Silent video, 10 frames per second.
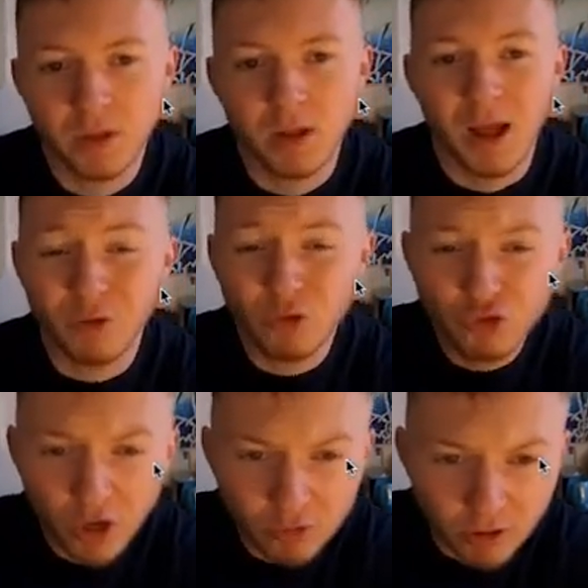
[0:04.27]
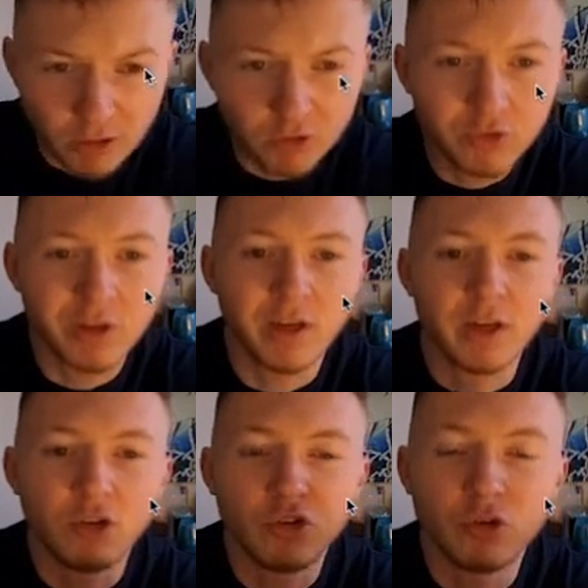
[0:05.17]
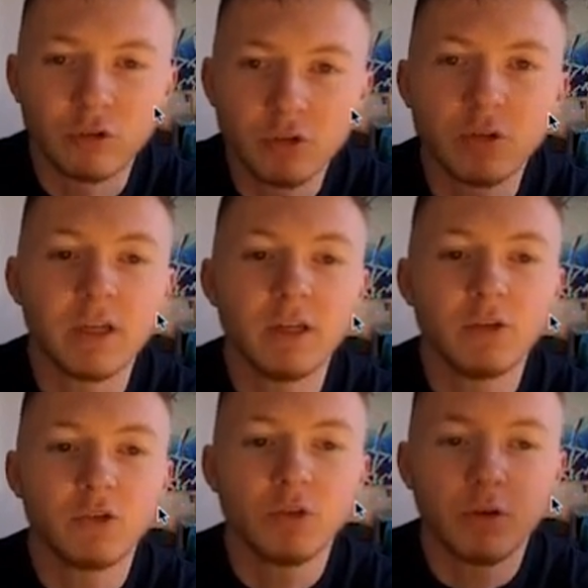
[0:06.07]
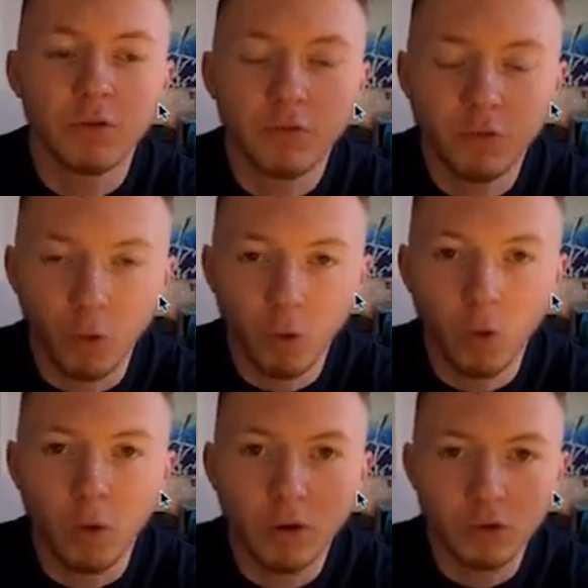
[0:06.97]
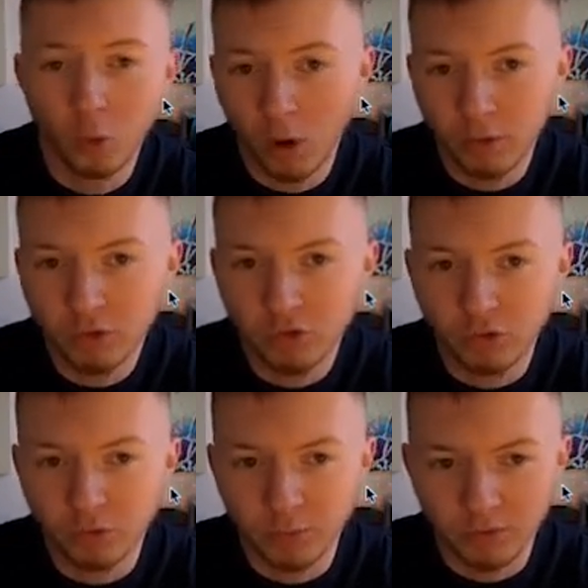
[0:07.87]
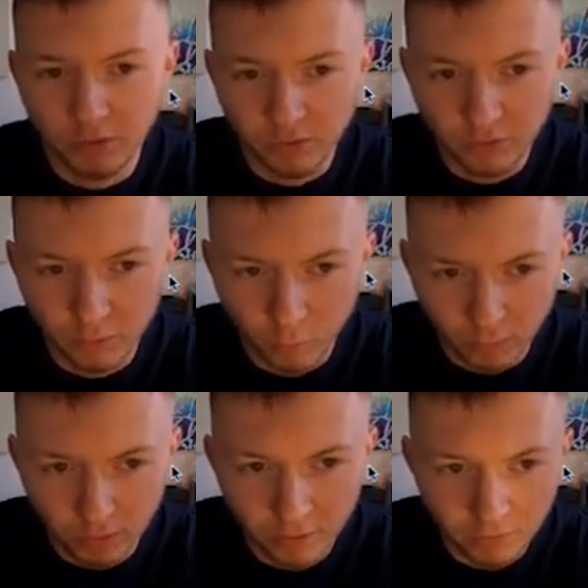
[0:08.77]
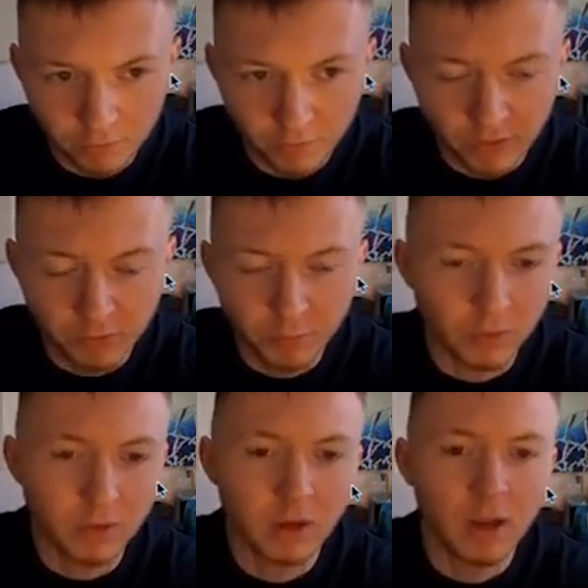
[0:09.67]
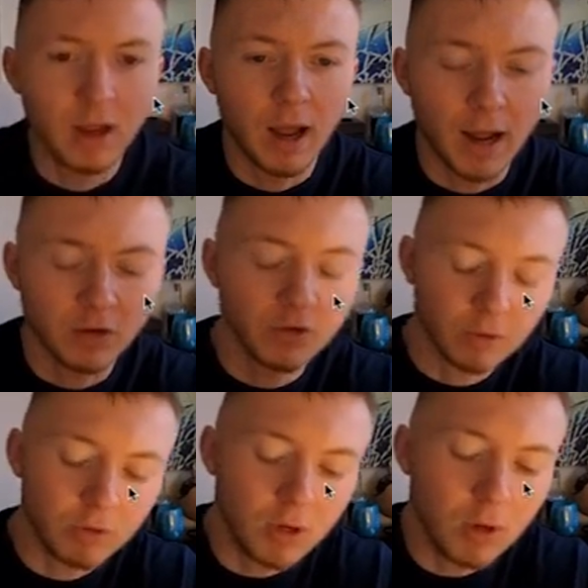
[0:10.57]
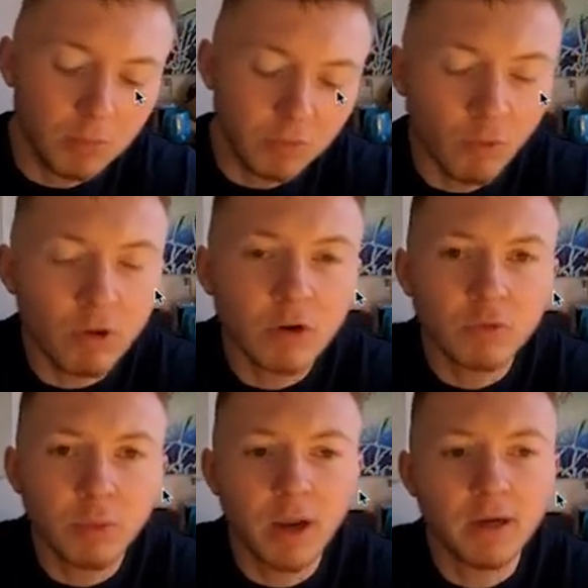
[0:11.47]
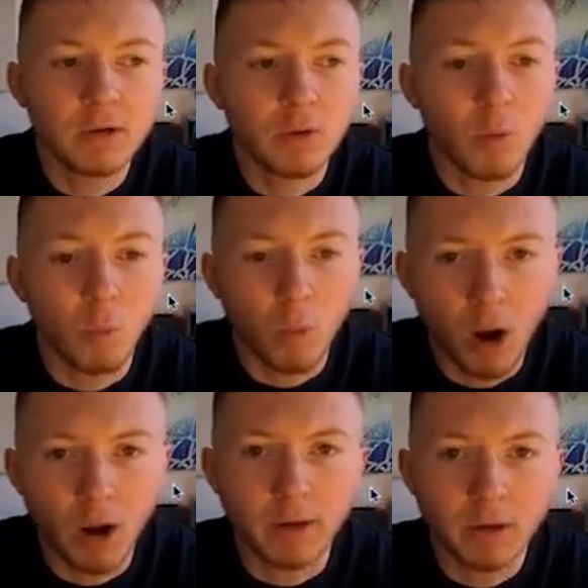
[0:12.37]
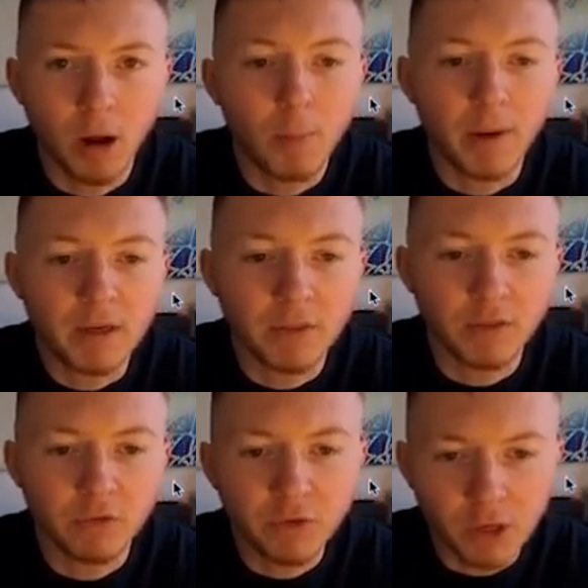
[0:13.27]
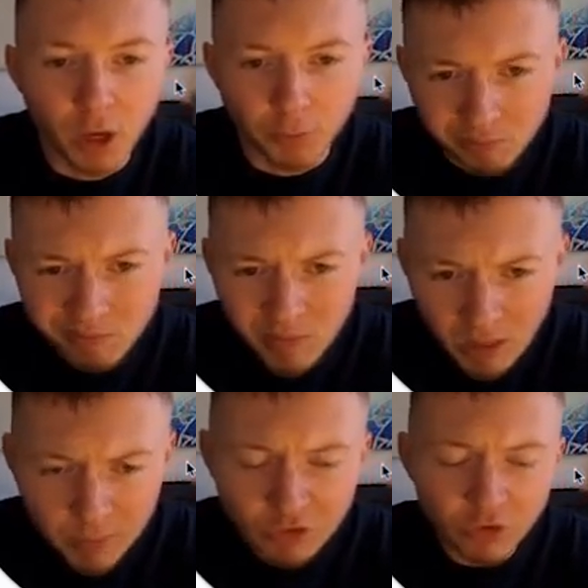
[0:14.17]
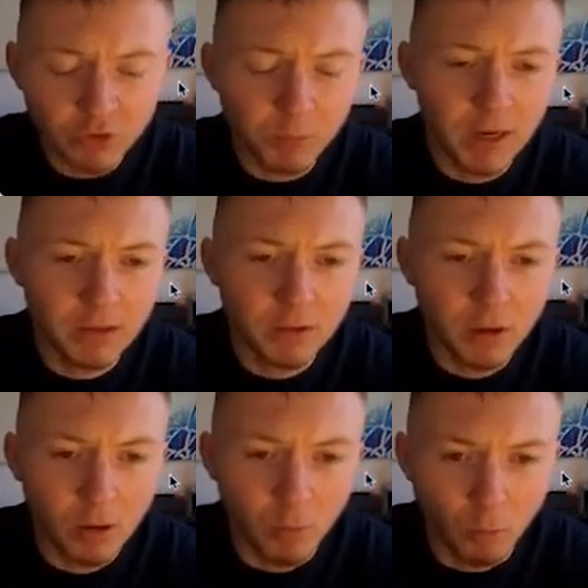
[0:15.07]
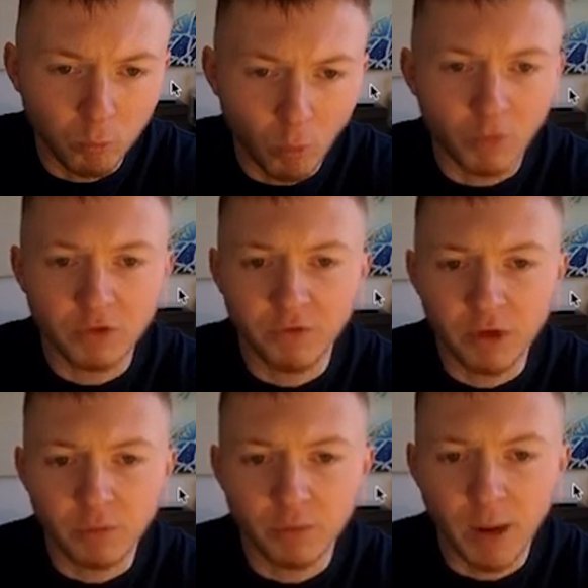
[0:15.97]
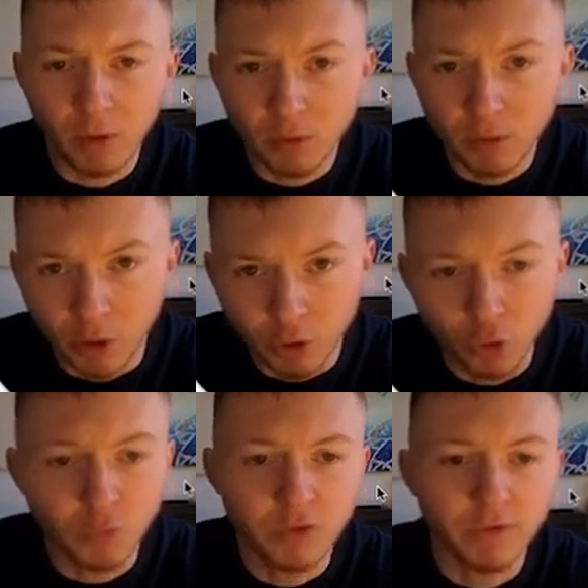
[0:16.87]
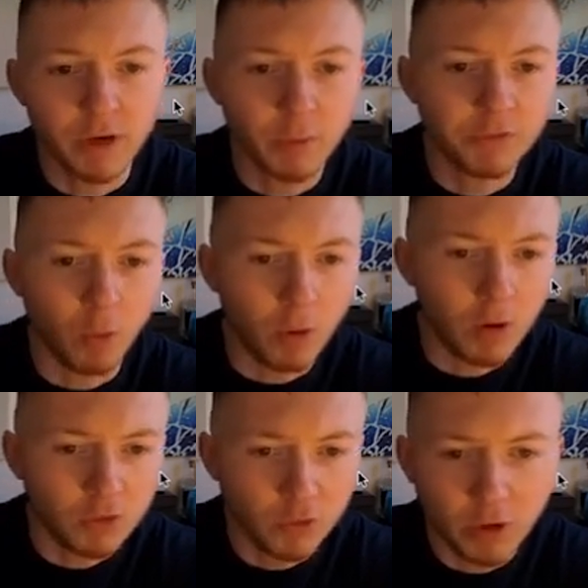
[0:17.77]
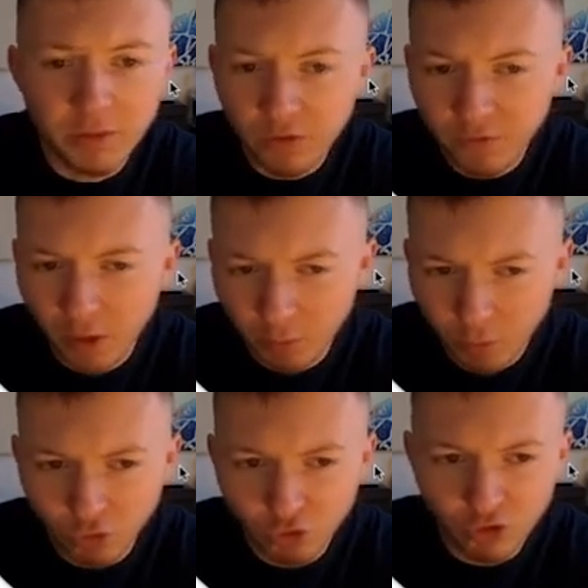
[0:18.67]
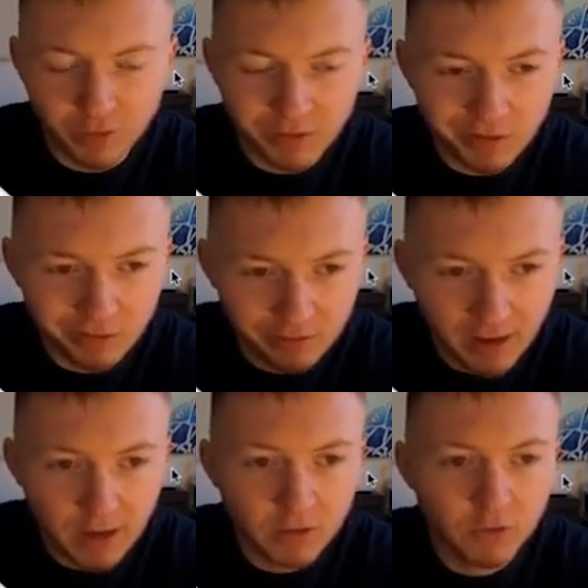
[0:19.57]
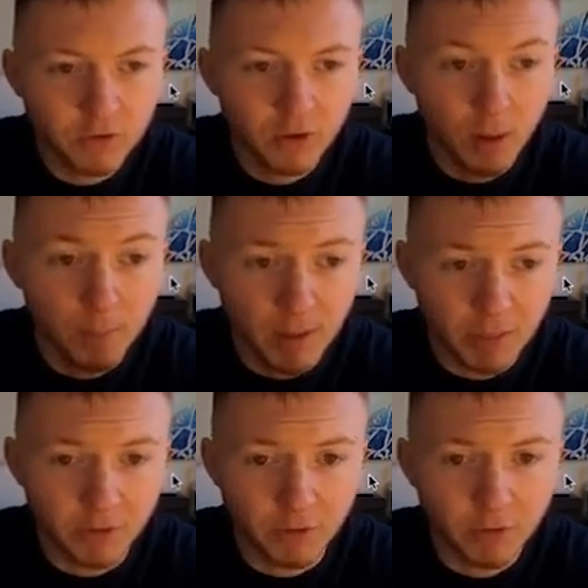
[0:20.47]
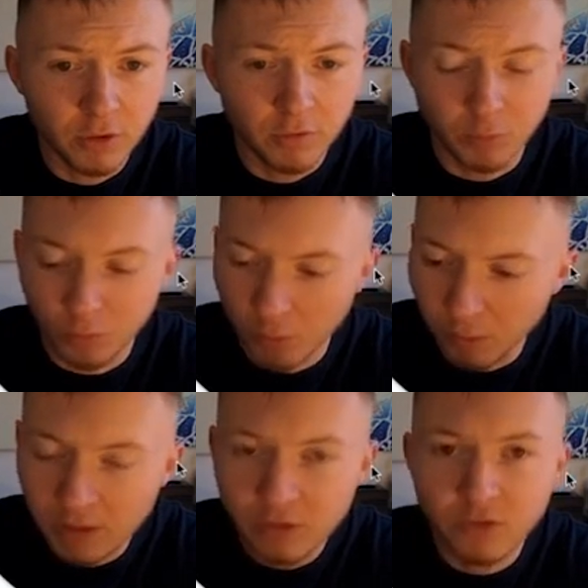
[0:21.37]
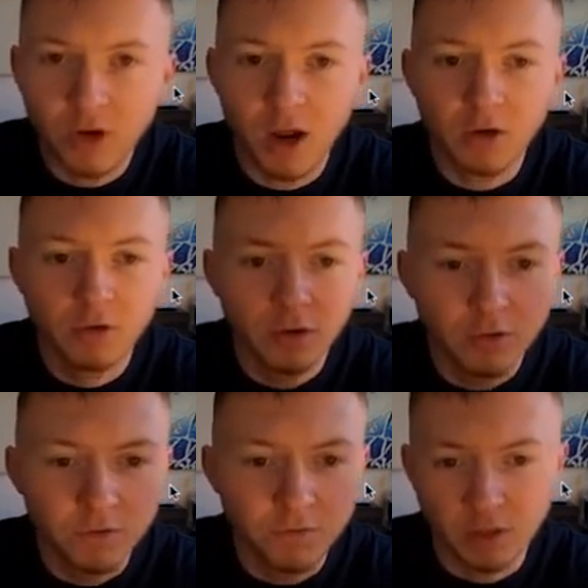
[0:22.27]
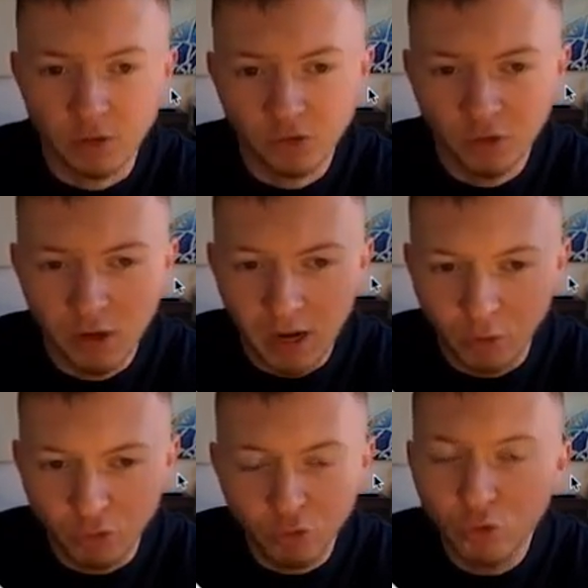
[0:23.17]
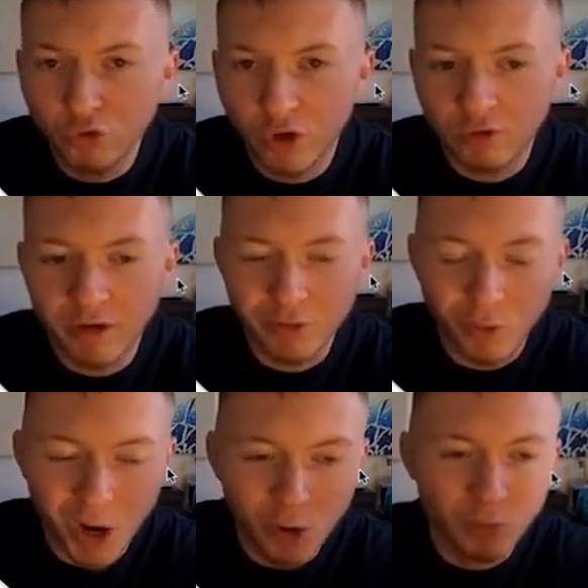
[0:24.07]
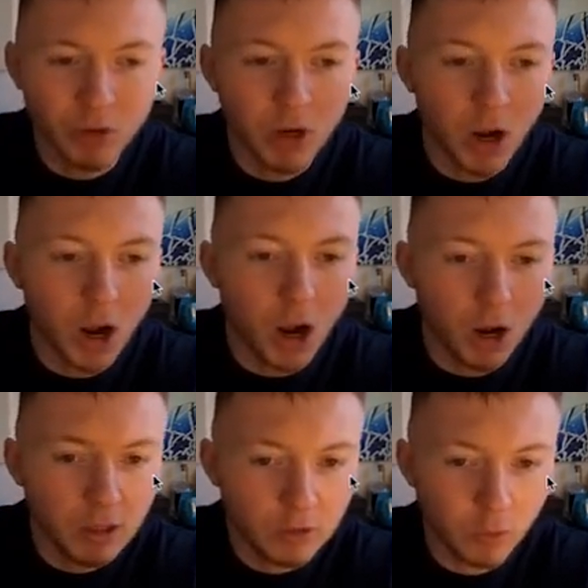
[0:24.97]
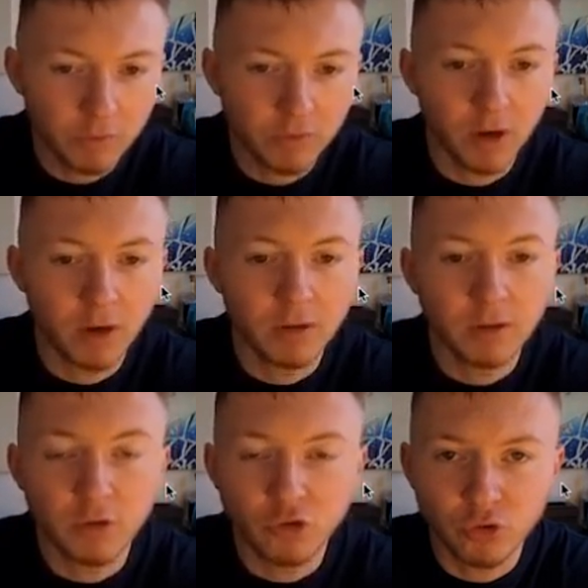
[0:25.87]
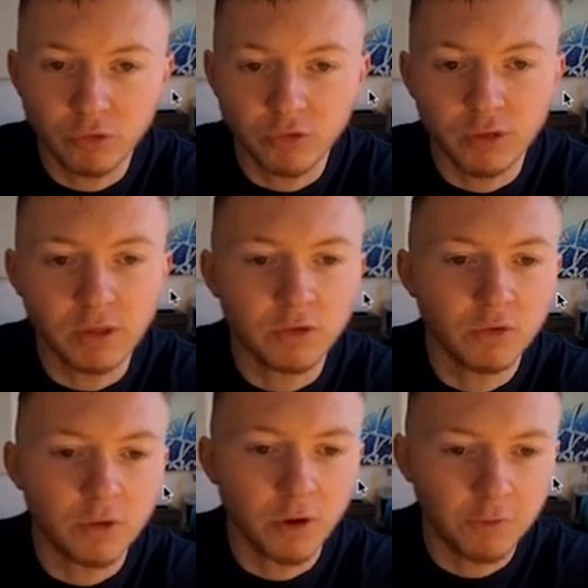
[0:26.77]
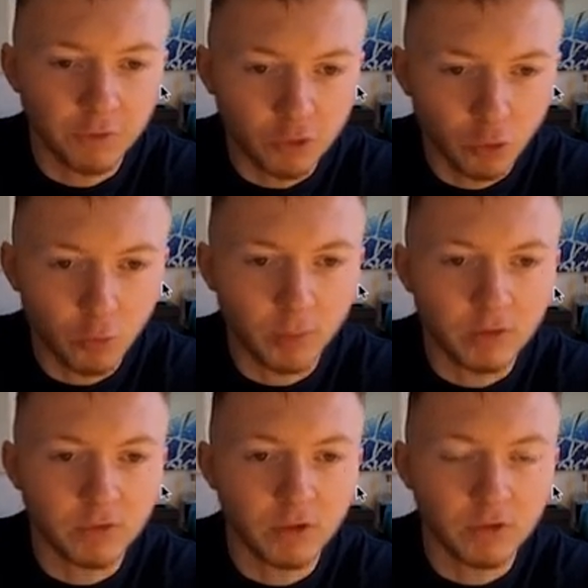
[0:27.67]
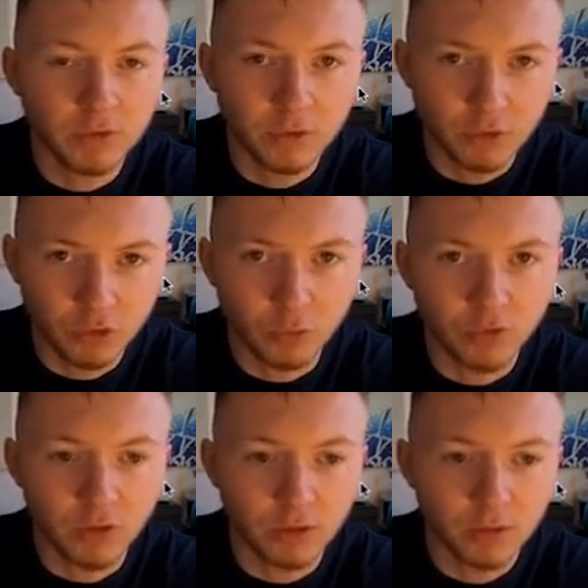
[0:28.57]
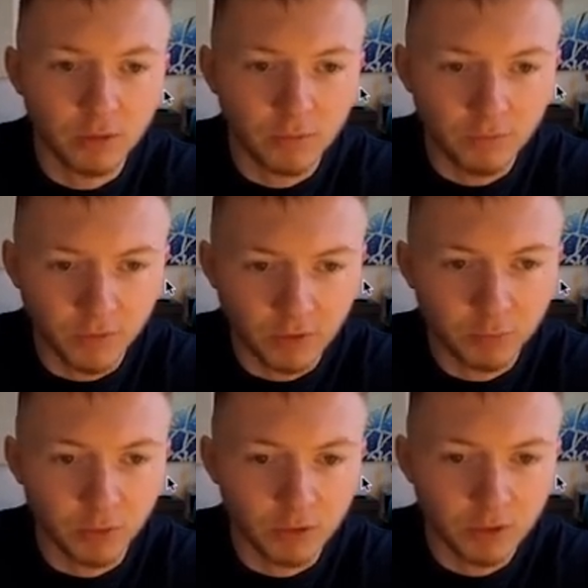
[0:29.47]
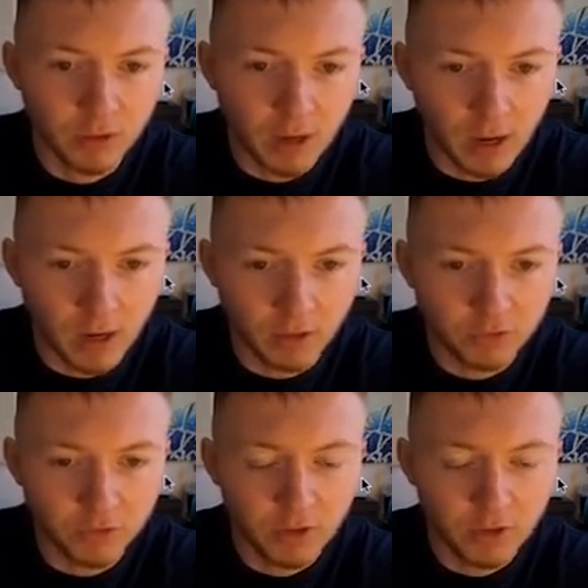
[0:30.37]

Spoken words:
How to generate insurance leads for your own insurance business with Facebook ads. Now, before I explain why I'm making this video, let me just explain what this video is about and who this video is for. So look, in this video, I'm going to share the exact method from complete start to finish, how you can generate your own highly qualified insurance leads for your business using Facebook ads.